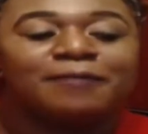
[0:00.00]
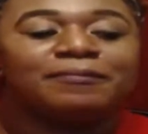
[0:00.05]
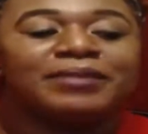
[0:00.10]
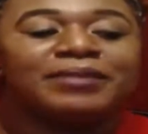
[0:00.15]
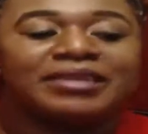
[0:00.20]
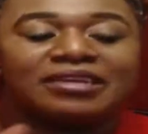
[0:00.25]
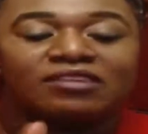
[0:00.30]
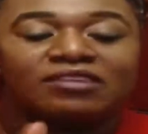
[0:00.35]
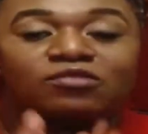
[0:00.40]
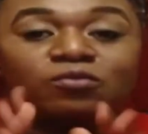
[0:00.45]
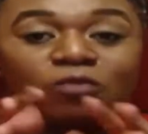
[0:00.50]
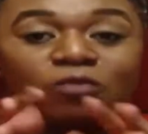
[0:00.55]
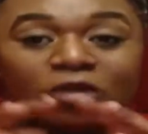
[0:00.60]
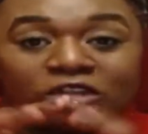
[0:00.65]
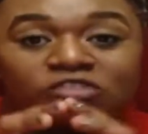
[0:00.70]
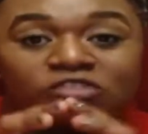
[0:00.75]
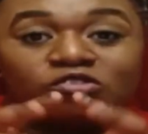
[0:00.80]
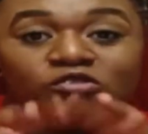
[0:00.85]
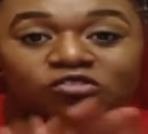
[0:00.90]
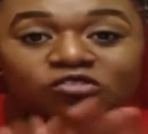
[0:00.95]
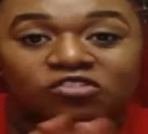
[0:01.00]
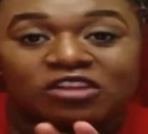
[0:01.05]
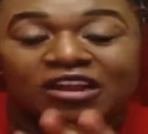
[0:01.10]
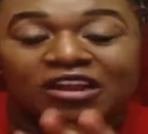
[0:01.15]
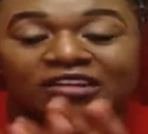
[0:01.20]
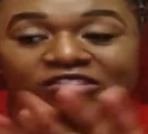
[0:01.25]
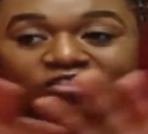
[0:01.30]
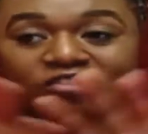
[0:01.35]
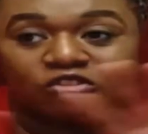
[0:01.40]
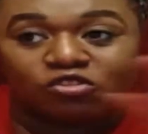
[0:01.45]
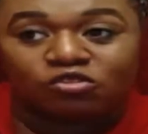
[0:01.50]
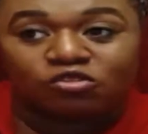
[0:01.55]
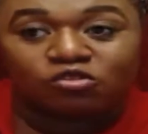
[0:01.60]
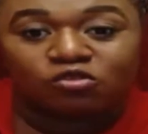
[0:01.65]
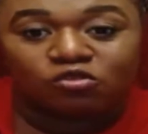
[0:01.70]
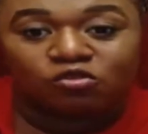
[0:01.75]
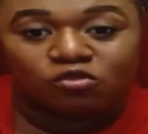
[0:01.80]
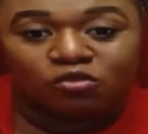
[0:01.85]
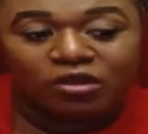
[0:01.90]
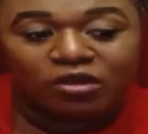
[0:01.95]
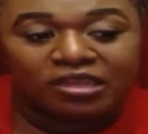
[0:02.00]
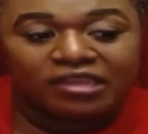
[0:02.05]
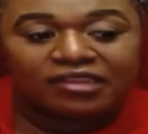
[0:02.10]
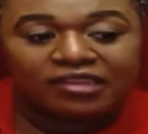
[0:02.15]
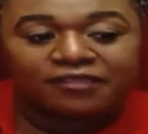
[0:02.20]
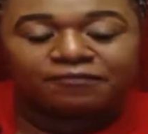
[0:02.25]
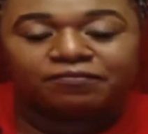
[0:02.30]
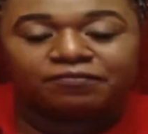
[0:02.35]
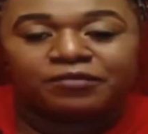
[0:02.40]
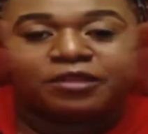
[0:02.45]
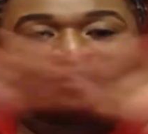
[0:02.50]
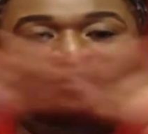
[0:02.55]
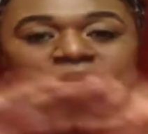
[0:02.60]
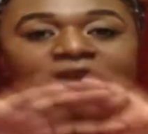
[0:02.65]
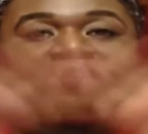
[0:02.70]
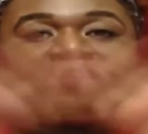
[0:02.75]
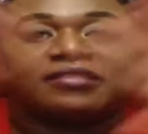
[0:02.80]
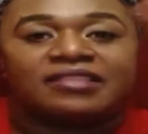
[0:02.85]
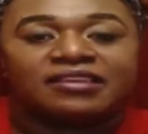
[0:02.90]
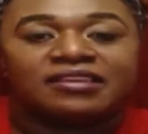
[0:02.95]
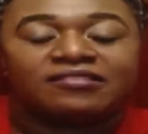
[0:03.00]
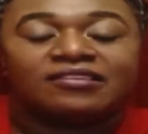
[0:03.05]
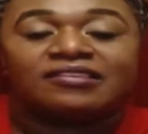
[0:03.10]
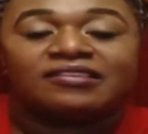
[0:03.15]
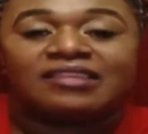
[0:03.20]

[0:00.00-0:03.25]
Because once you start to, you know, this